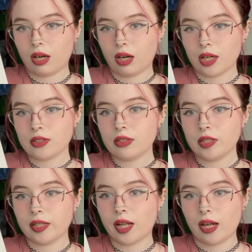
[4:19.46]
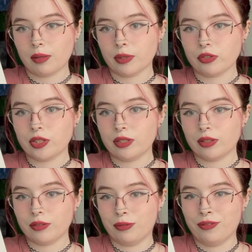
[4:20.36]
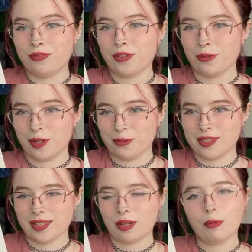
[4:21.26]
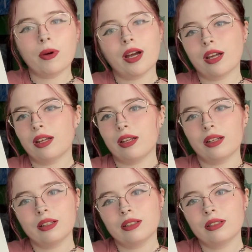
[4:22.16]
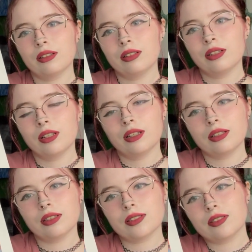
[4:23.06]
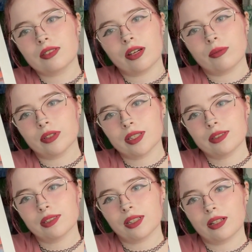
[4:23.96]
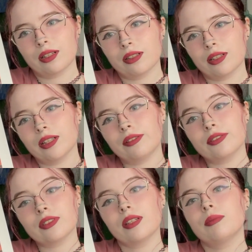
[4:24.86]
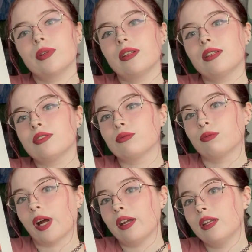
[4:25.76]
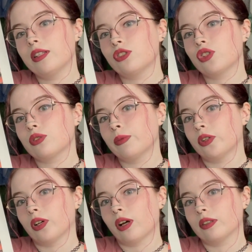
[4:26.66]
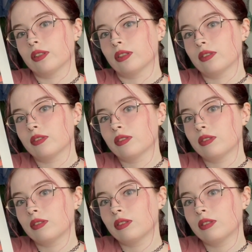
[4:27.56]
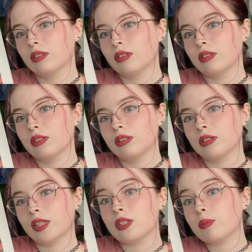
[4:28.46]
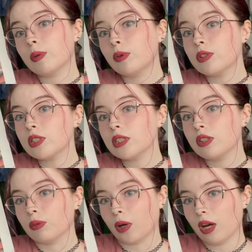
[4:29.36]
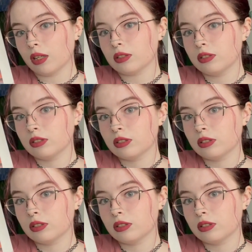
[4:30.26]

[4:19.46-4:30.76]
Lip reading: I still got an A, but she for real was like, why? This is not realistic. And I was like, but it's right, it's just weird colors. Like, it's proportionally correct.